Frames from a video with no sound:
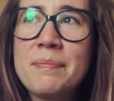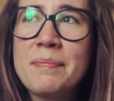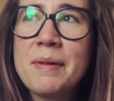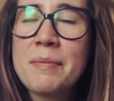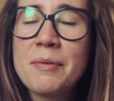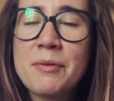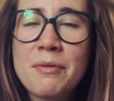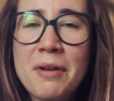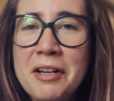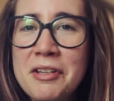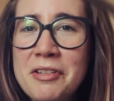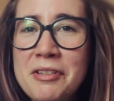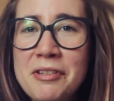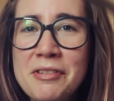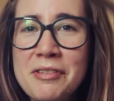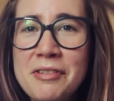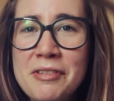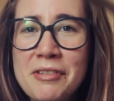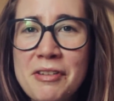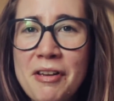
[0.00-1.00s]

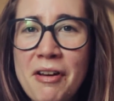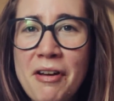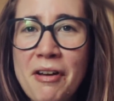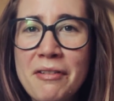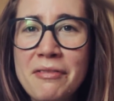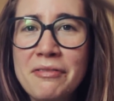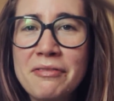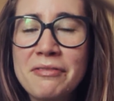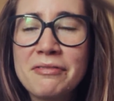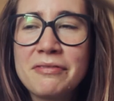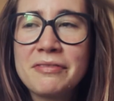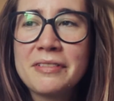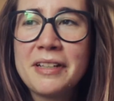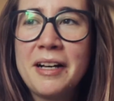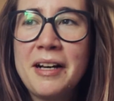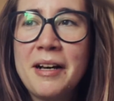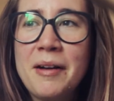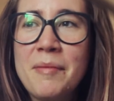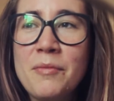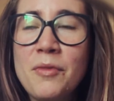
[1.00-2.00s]
preparations of
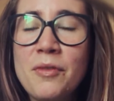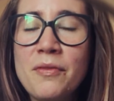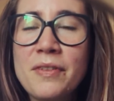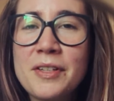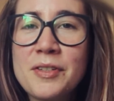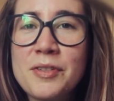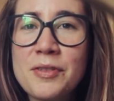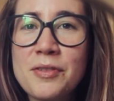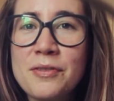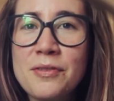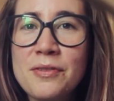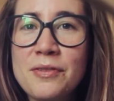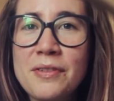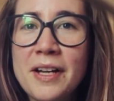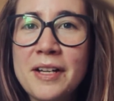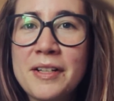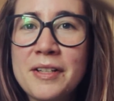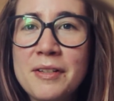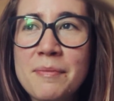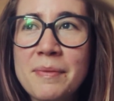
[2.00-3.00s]
uh, moving to
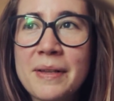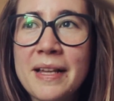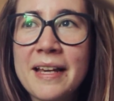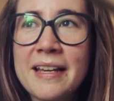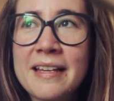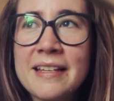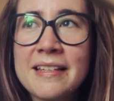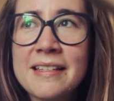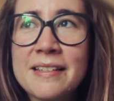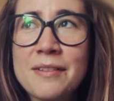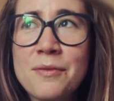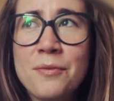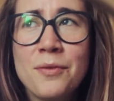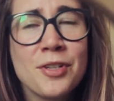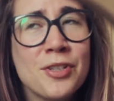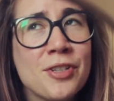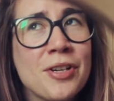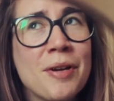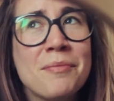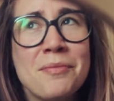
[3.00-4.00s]
a new place,
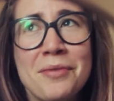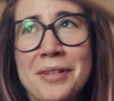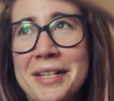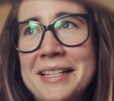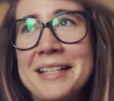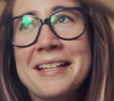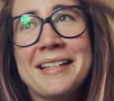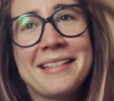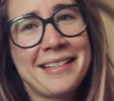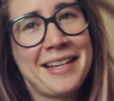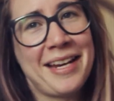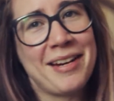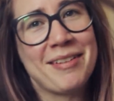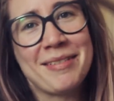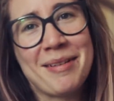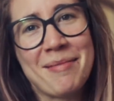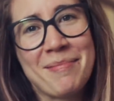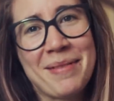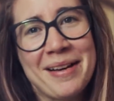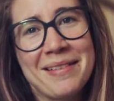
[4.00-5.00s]
which I'm really
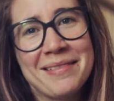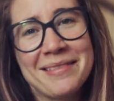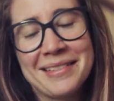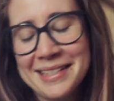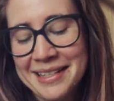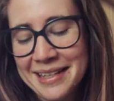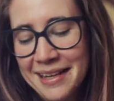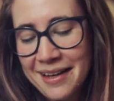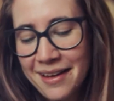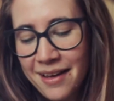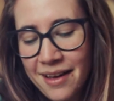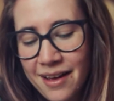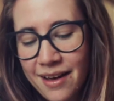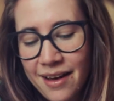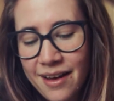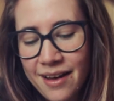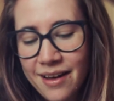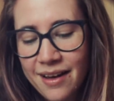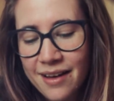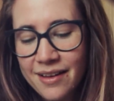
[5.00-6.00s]
scared about.
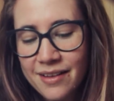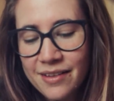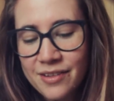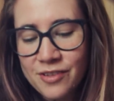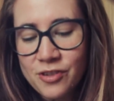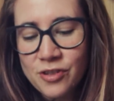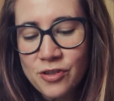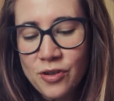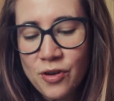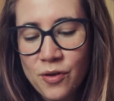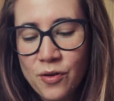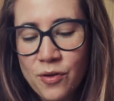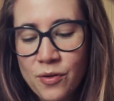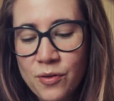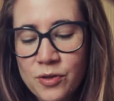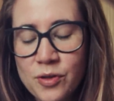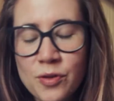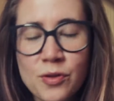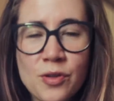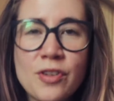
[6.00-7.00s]
Uh,
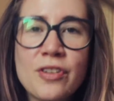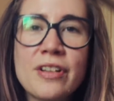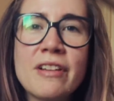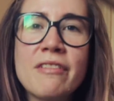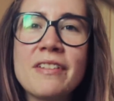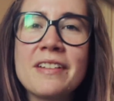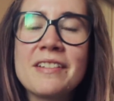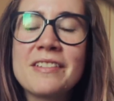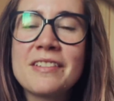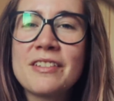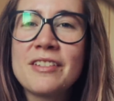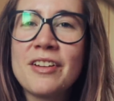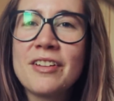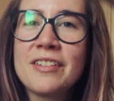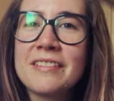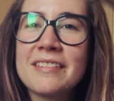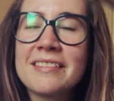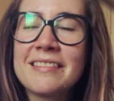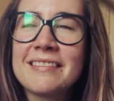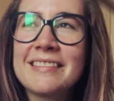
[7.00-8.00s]
so so sorry if it's
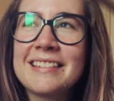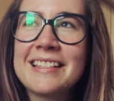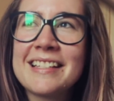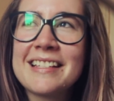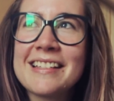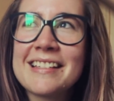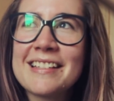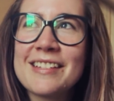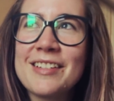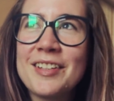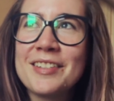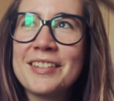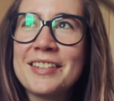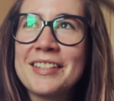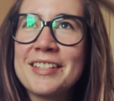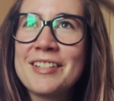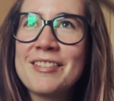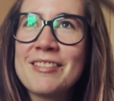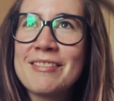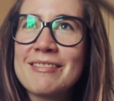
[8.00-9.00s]
not this is
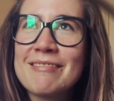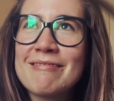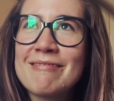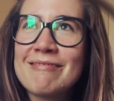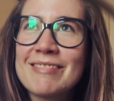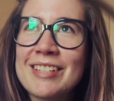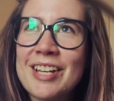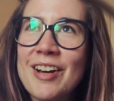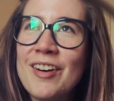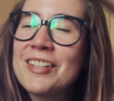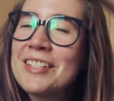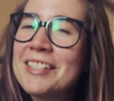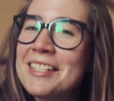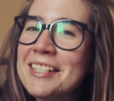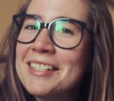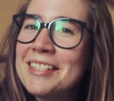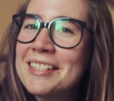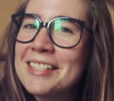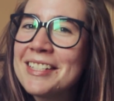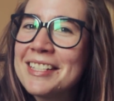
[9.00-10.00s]
not the
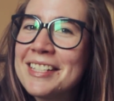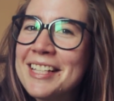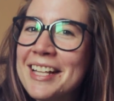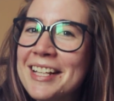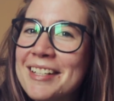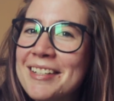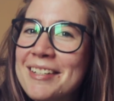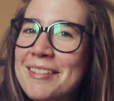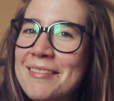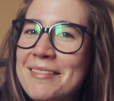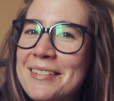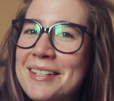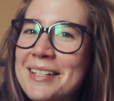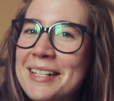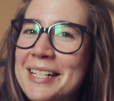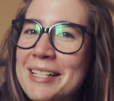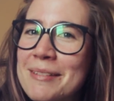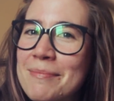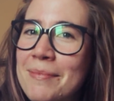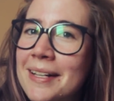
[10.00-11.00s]
content that you were
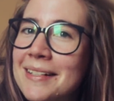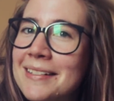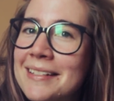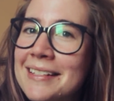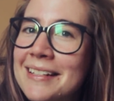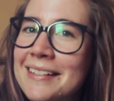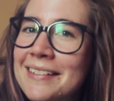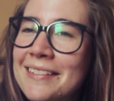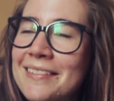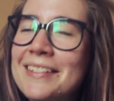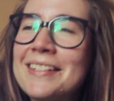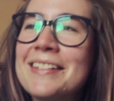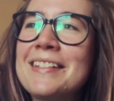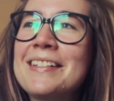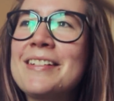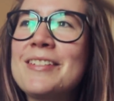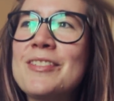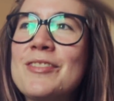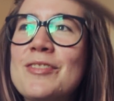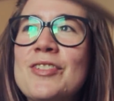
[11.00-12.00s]
expecting on
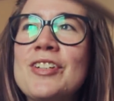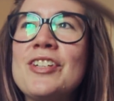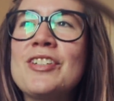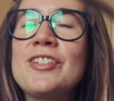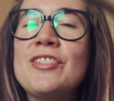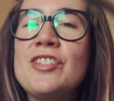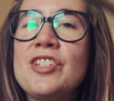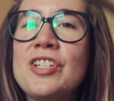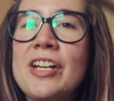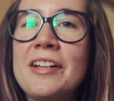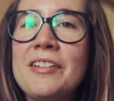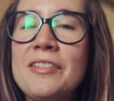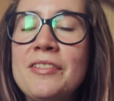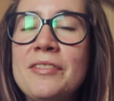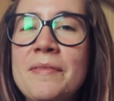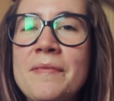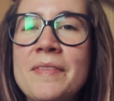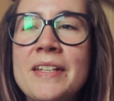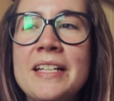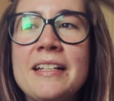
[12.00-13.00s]
an illustration
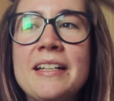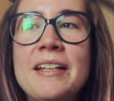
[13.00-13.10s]
channel,